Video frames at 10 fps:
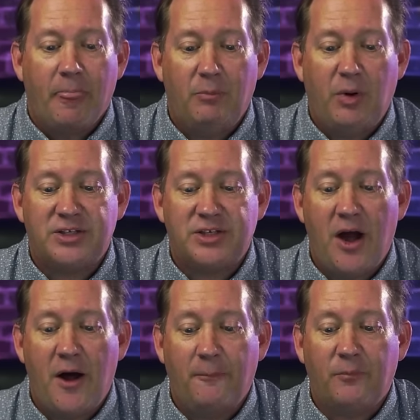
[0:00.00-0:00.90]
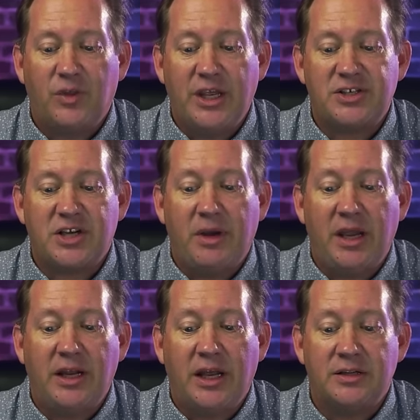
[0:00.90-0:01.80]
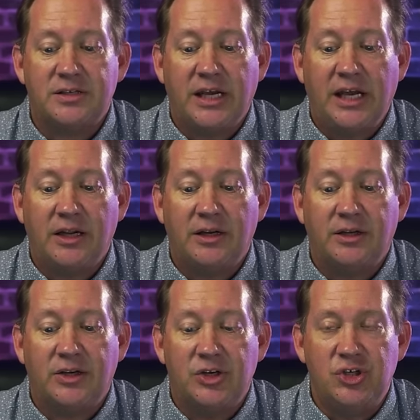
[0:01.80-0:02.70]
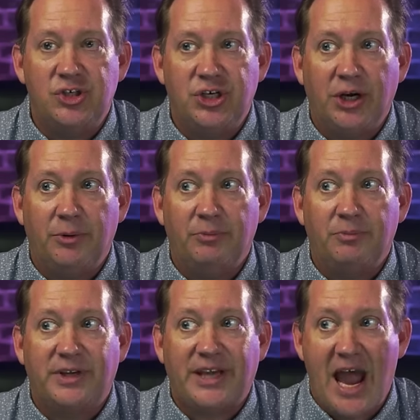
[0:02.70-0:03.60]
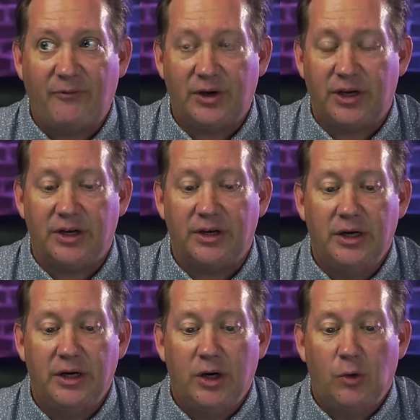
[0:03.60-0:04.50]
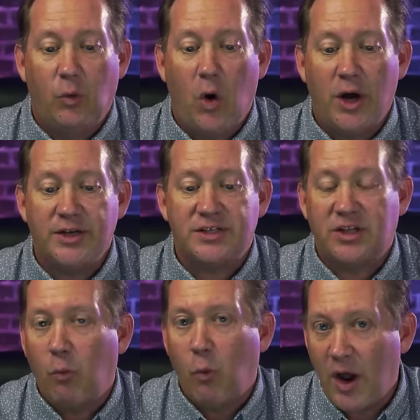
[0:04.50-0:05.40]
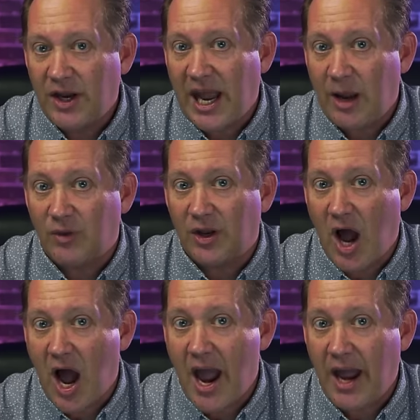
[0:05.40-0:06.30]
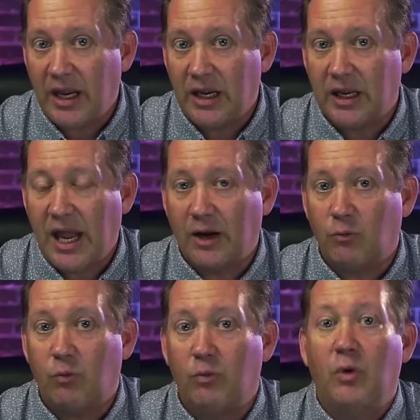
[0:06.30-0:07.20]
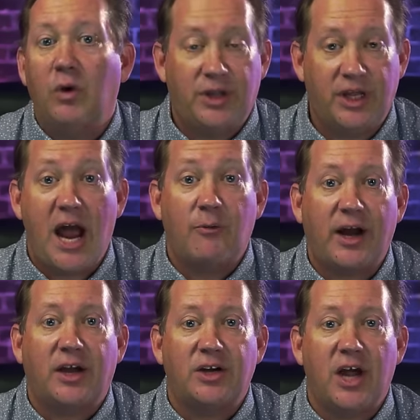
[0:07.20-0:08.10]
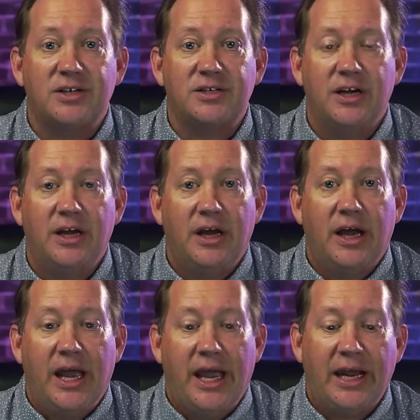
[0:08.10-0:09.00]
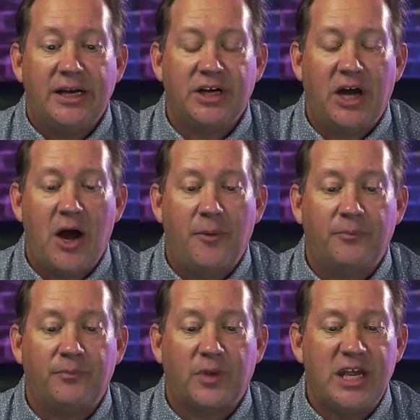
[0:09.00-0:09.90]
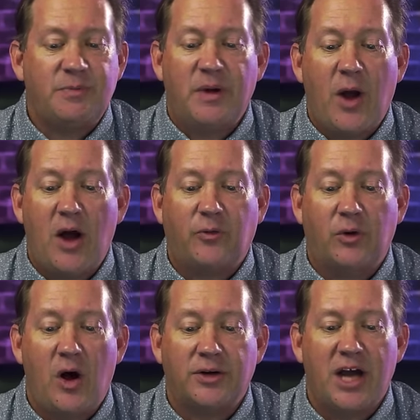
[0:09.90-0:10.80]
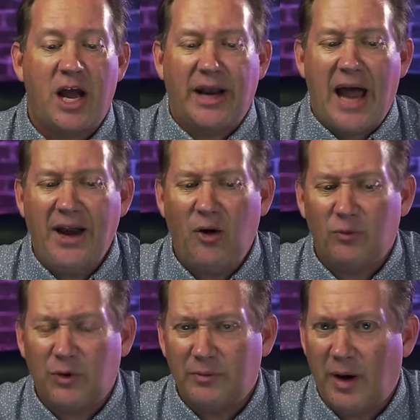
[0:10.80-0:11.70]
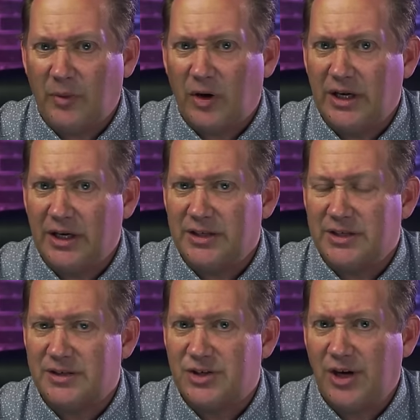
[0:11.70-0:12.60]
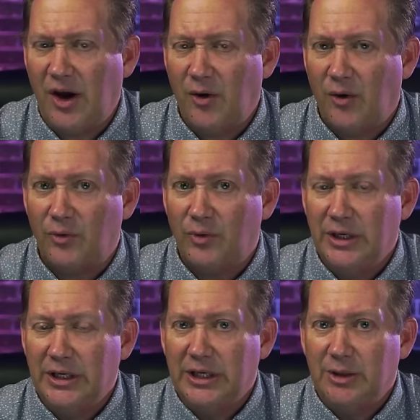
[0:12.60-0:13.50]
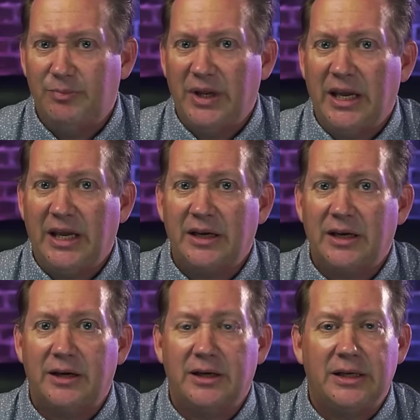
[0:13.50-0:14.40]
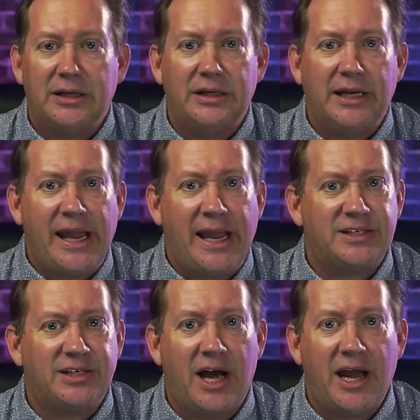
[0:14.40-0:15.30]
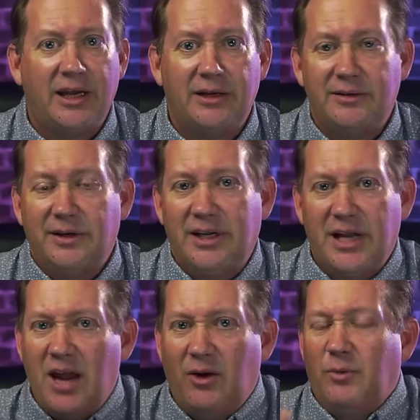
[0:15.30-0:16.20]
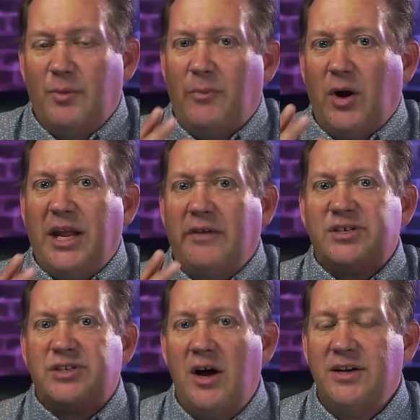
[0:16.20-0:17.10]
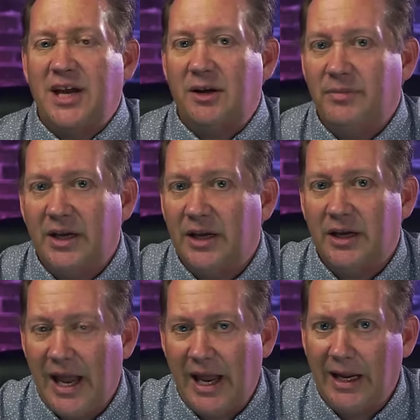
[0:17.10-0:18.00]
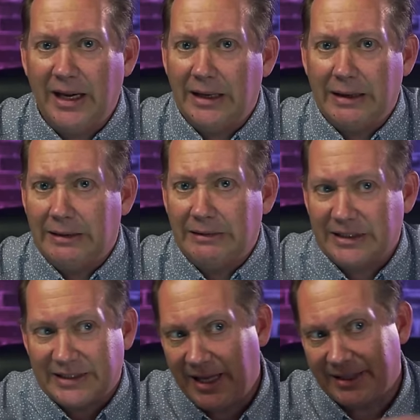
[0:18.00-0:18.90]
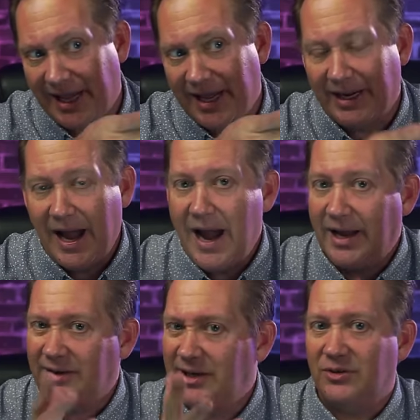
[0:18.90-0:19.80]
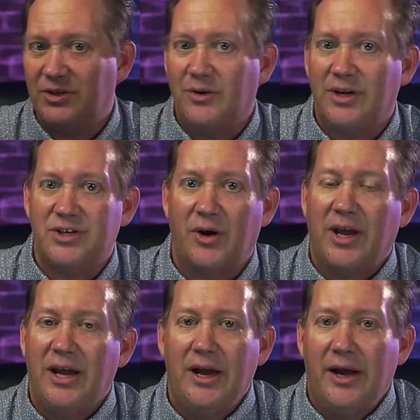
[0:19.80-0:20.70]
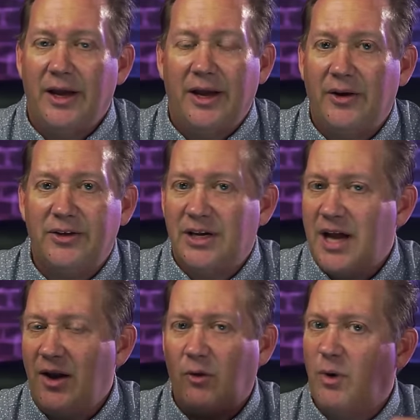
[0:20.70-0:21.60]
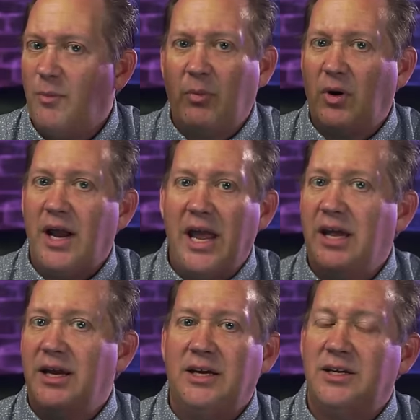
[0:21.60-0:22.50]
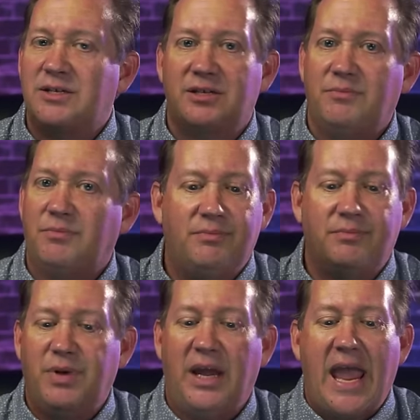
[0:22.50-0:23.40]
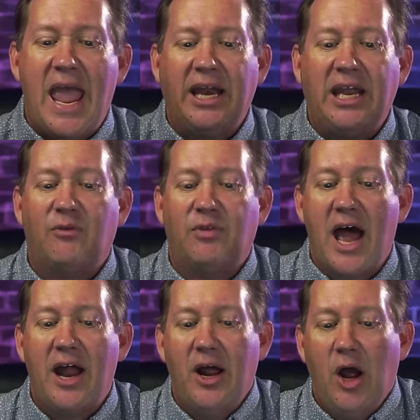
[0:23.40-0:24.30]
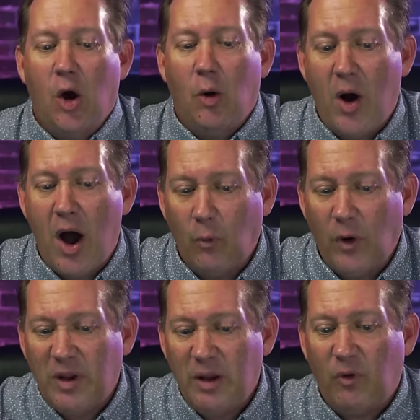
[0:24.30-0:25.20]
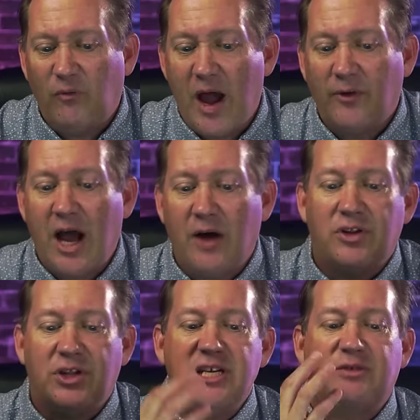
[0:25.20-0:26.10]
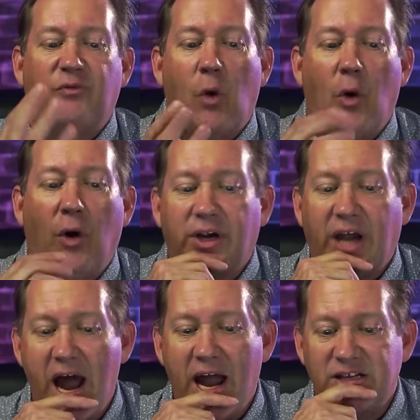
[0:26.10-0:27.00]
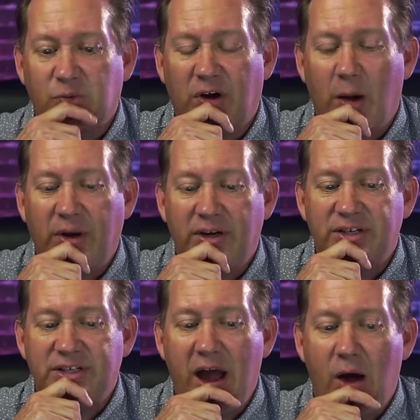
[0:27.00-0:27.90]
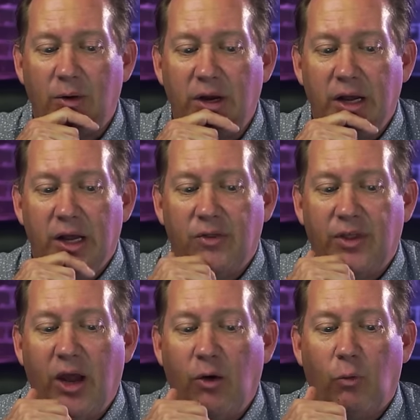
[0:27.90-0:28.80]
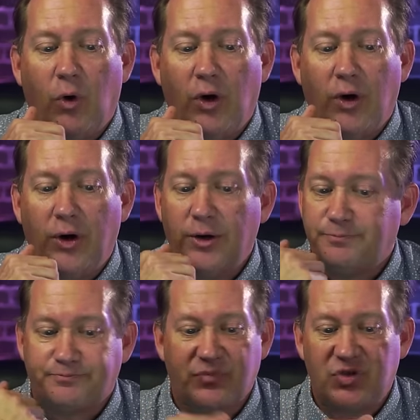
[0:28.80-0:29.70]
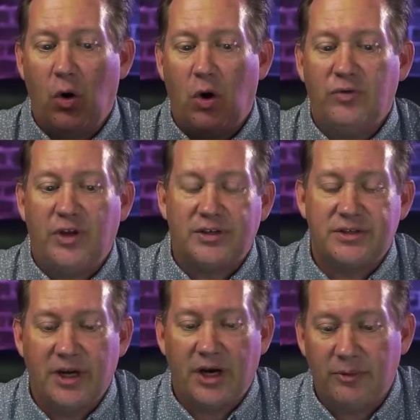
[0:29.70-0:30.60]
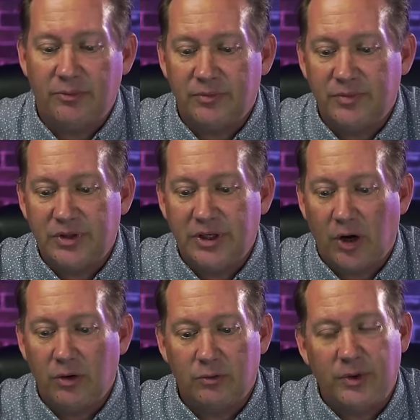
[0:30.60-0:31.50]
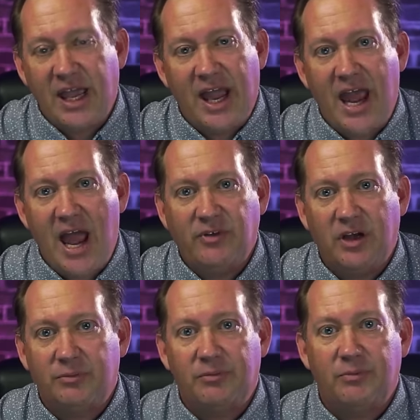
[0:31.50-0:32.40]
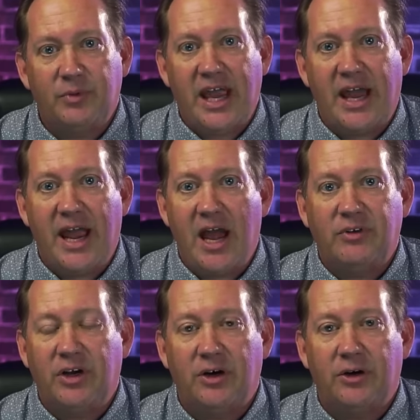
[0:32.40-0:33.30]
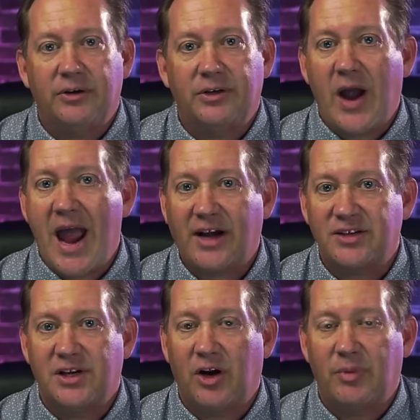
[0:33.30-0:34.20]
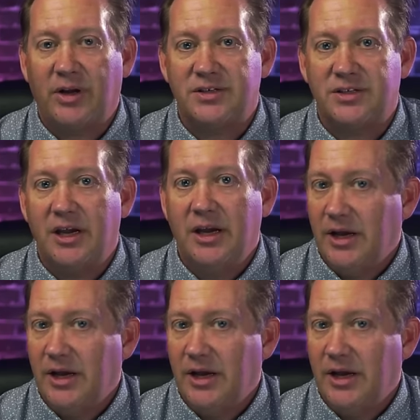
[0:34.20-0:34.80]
But these comedians, and Jim Gaffigan was the one name that I recognized. And he's been around for a long time. And I don't remember his show being anti. I don't remember any of his content being, hey, oh, look at that gay guy, and, you know, doing a joke. You know, I don't remember his being any of that. But when people found out that these four guys were coming into town, they were told that, we can't have your acts here, because